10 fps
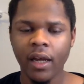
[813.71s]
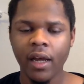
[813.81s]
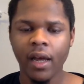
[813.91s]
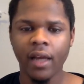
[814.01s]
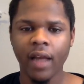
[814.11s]

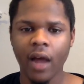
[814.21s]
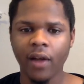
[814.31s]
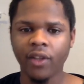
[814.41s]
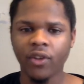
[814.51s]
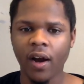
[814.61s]
And now
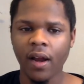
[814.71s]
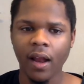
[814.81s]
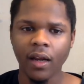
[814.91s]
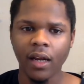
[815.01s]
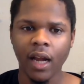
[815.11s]
they're trying out
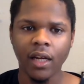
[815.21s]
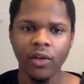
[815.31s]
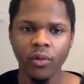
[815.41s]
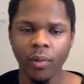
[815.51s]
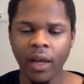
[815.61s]
a lot of
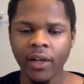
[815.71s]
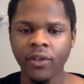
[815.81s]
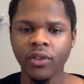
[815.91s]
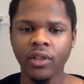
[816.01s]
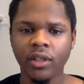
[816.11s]
new
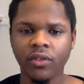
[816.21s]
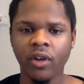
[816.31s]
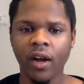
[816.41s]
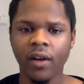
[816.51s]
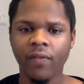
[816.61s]
players to
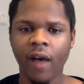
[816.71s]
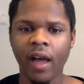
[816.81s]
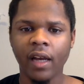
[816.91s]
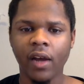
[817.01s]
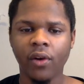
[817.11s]
try to
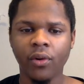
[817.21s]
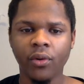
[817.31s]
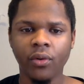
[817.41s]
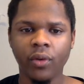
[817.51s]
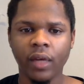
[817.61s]
find out who